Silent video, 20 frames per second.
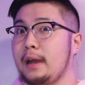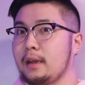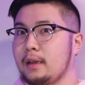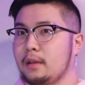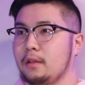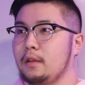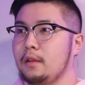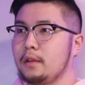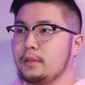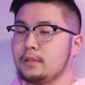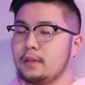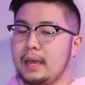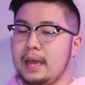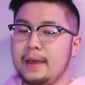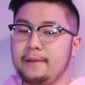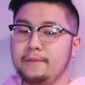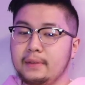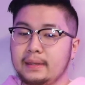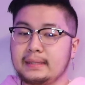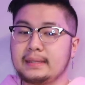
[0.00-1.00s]
I can learn. So
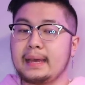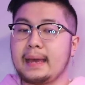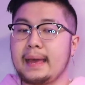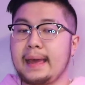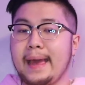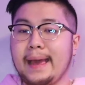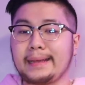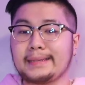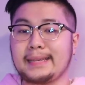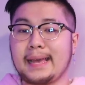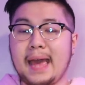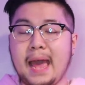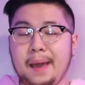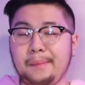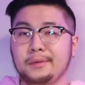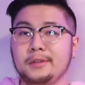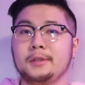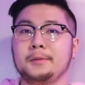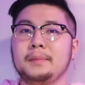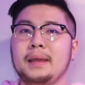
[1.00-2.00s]
everything that has
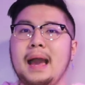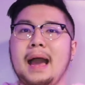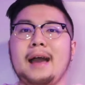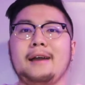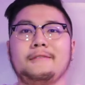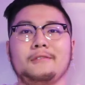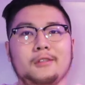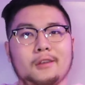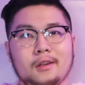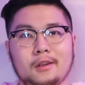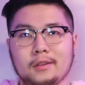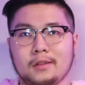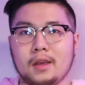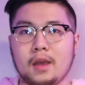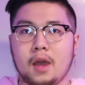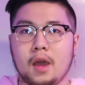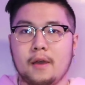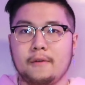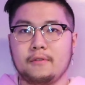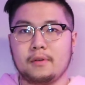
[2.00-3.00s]
happened to me, I've learned
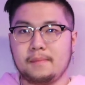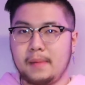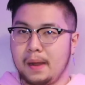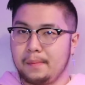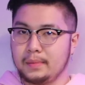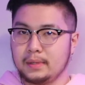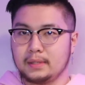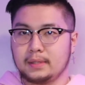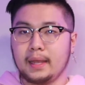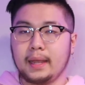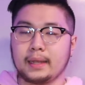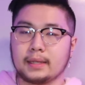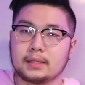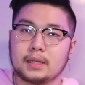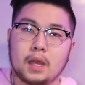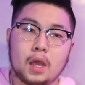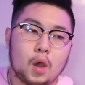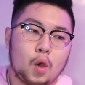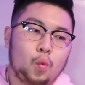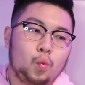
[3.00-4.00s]
from my
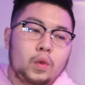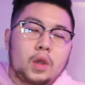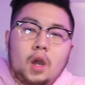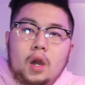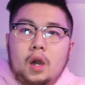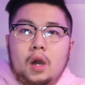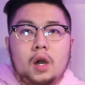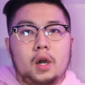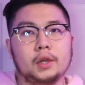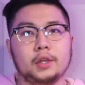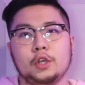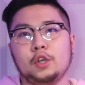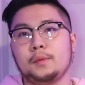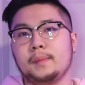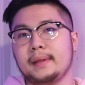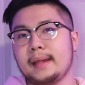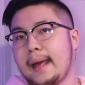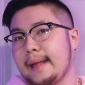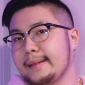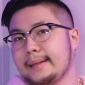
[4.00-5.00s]
mistakes. We are all
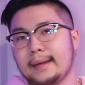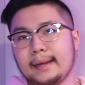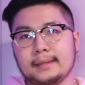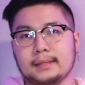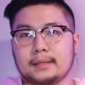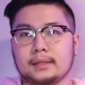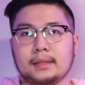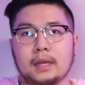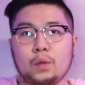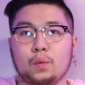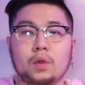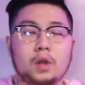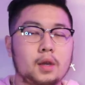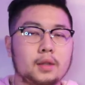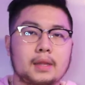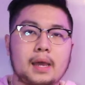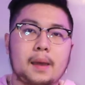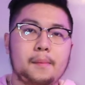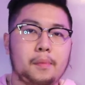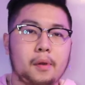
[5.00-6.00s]
human at the end of the day. We
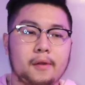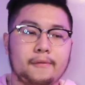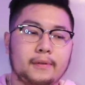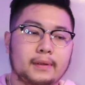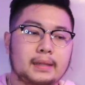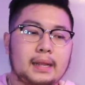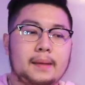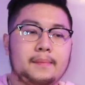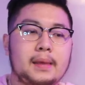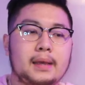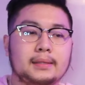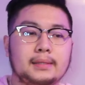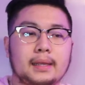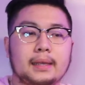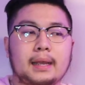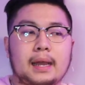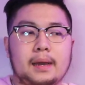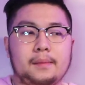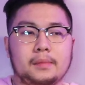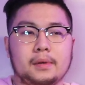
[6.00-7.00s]
are not perfect. I'm not
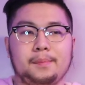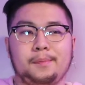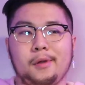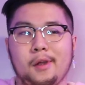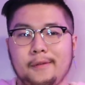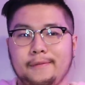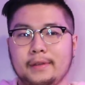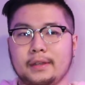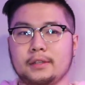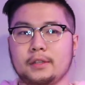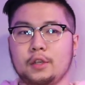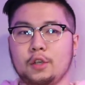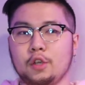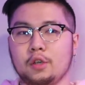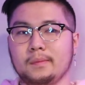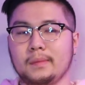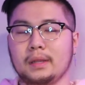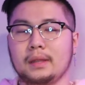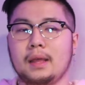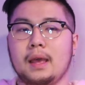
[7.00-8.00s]
saying I'm a perfect
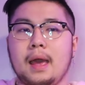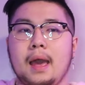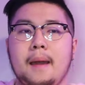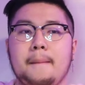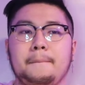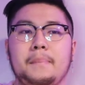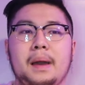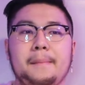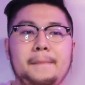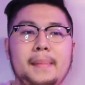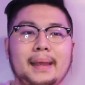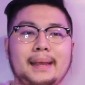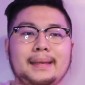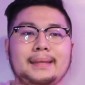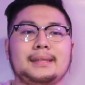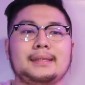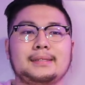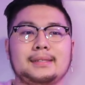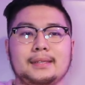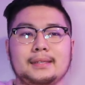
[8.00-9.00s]
human by
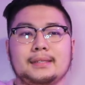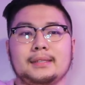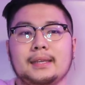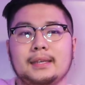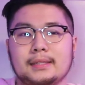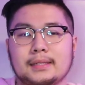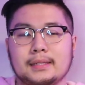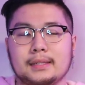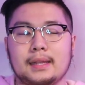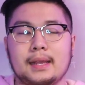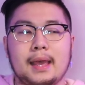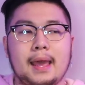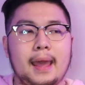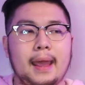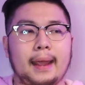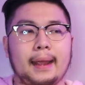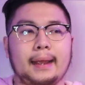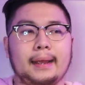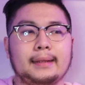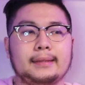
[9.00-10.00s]
making this decision
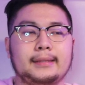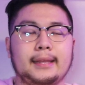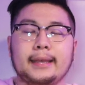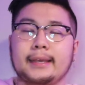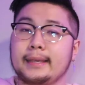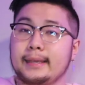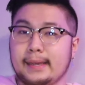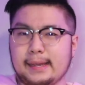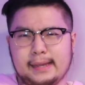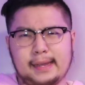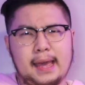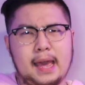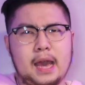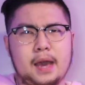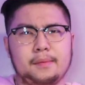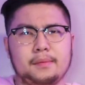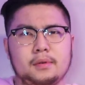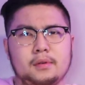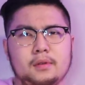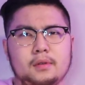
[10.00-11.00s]
and taking a
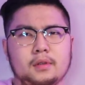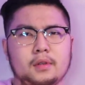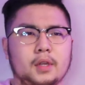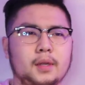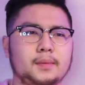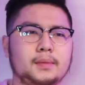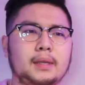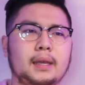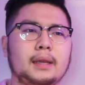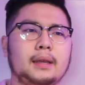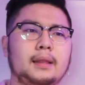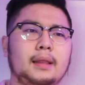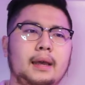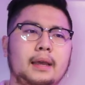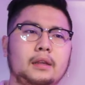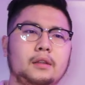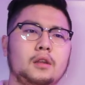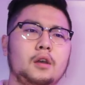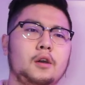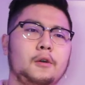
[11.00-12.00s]
gap. You know what I'm saying?
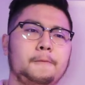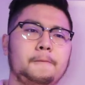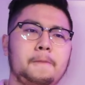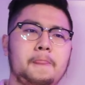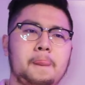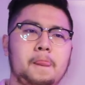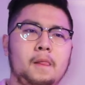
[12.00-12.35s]
Like, no.